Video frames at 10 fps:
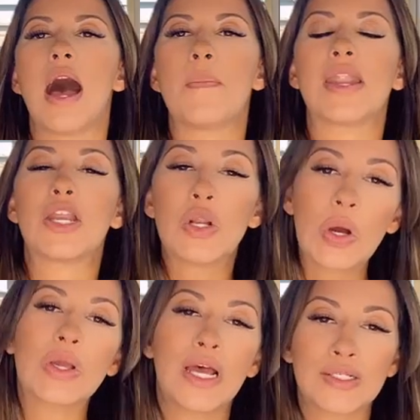And I know
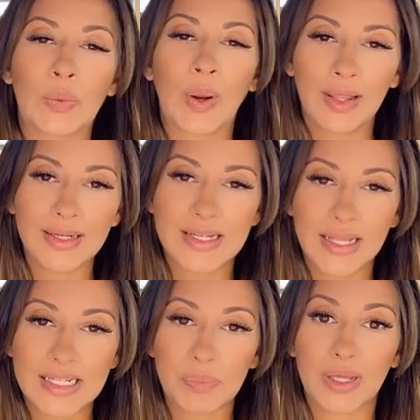you guys can relate to
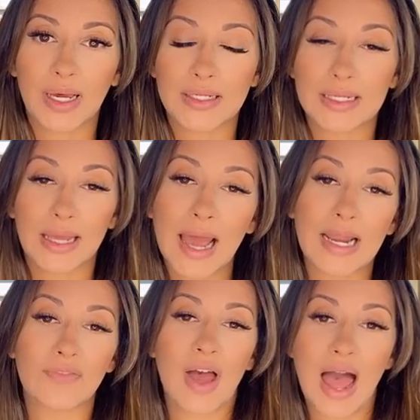this because, again,
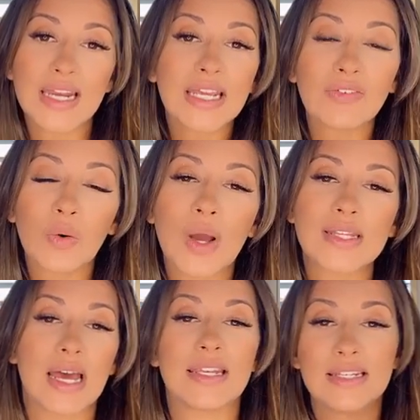I've had
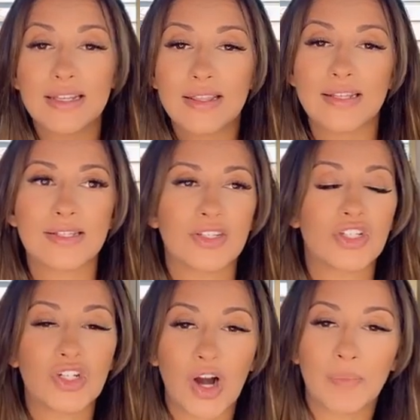giveaways. I did
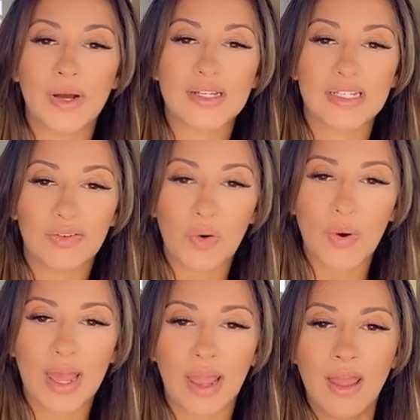this Starbucks
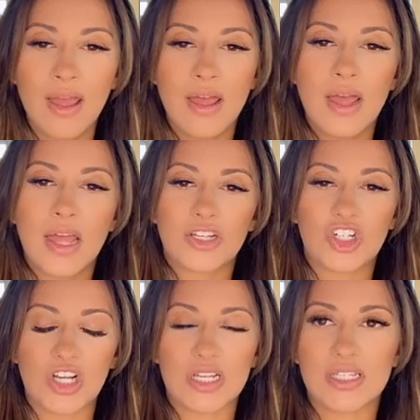giveaway
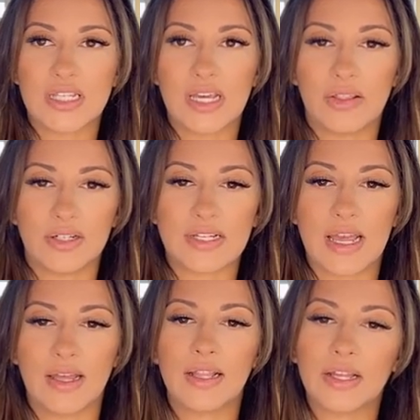just the other
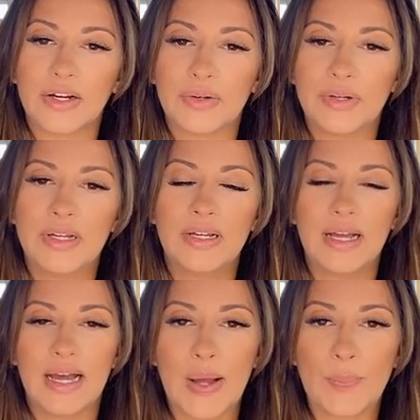day. Hello.
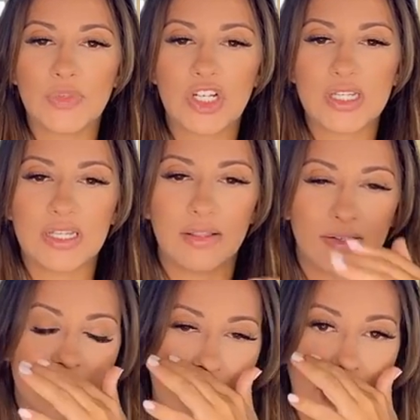Just the
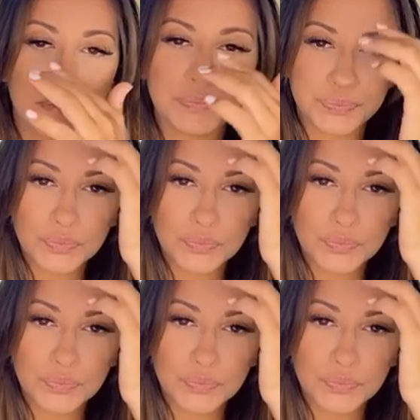other day.